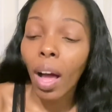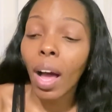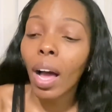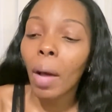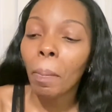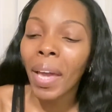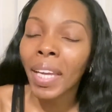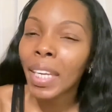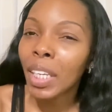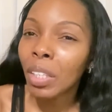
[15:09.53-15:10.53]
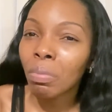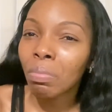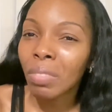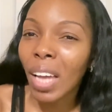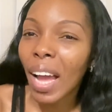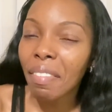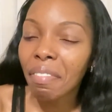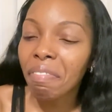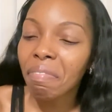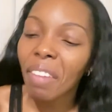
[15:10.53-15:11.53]
And
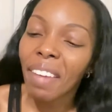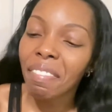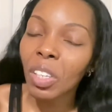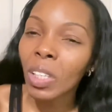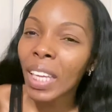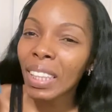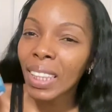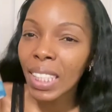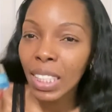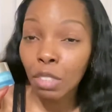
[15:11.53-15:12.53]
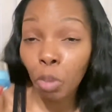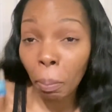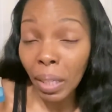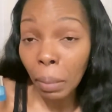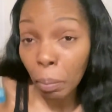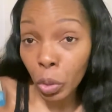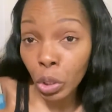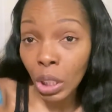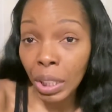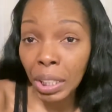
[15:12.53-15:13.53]
I feel like this, for me
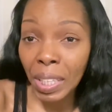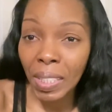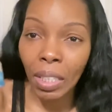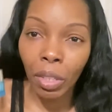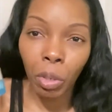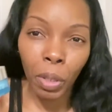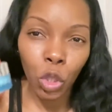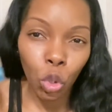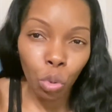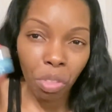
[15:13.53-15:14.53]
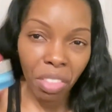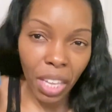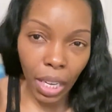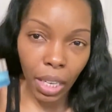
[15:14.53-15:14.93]
personally, this is a little bit too thick